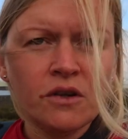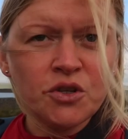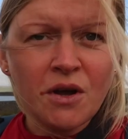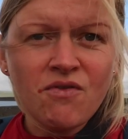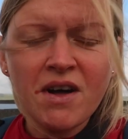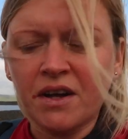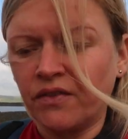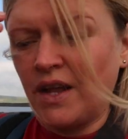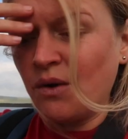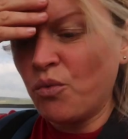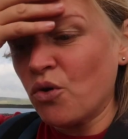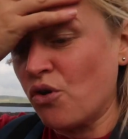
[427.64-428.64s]
So I reckon
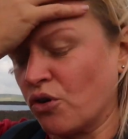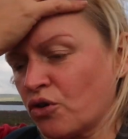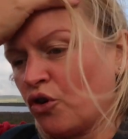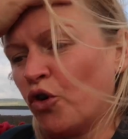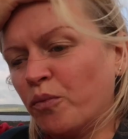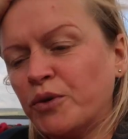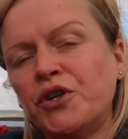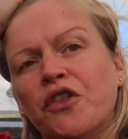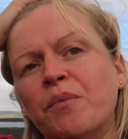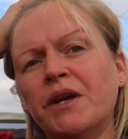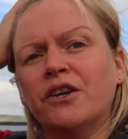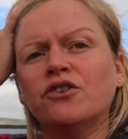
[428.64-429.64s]
that walk up to
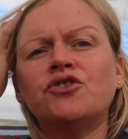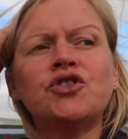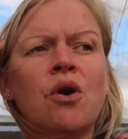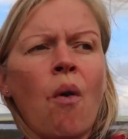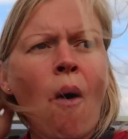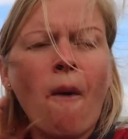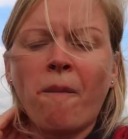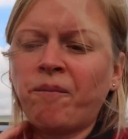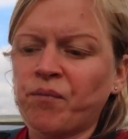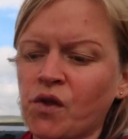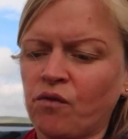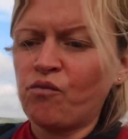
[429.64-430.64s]
the beach
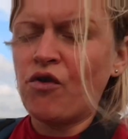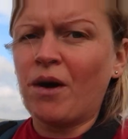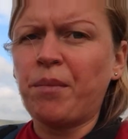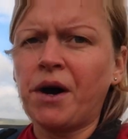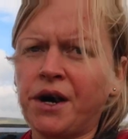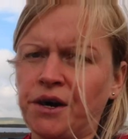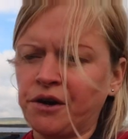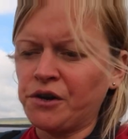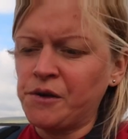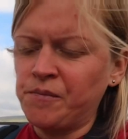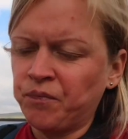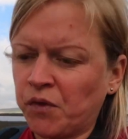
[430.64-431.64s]
where I parked
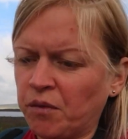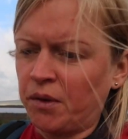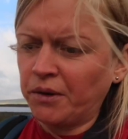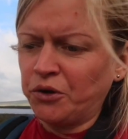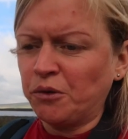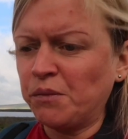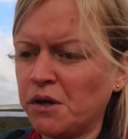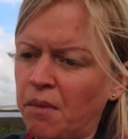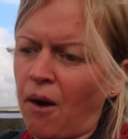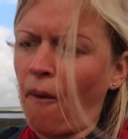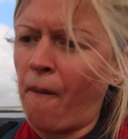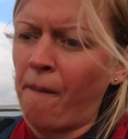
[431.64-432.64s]
probably took me
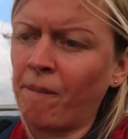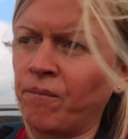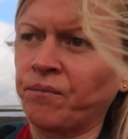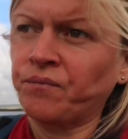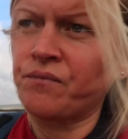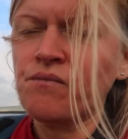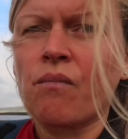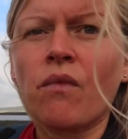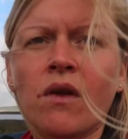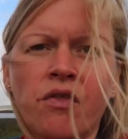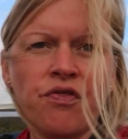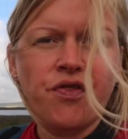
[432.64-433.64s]
about
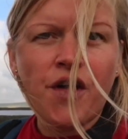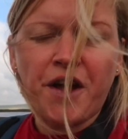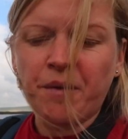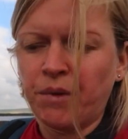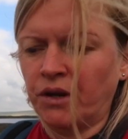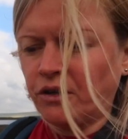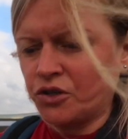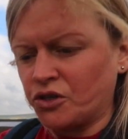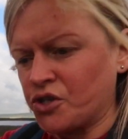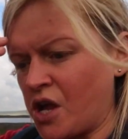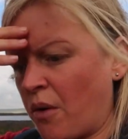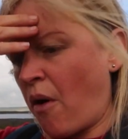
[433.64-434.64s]
thirty minutes or
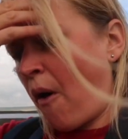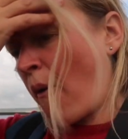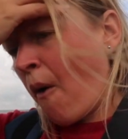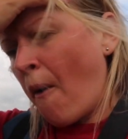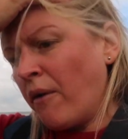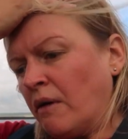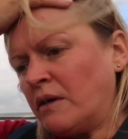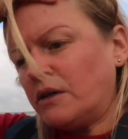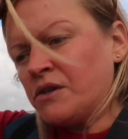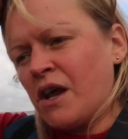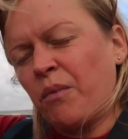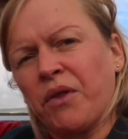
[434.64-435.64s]
so,
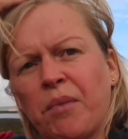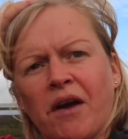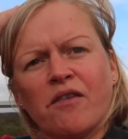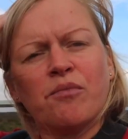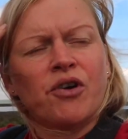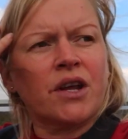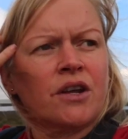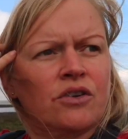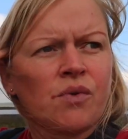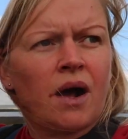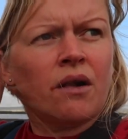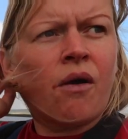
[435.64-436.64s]
with a bit of a break as
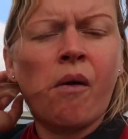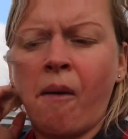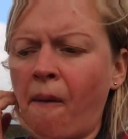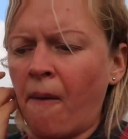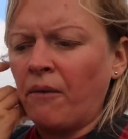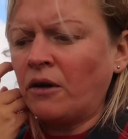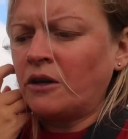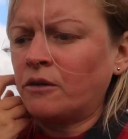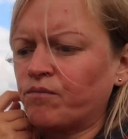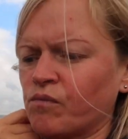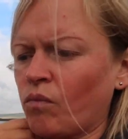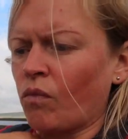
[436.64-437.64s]
well.
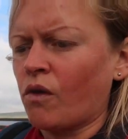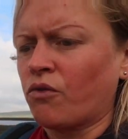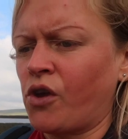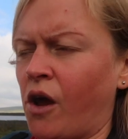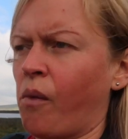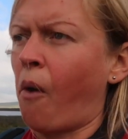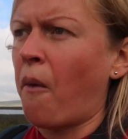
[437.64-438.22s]
So I've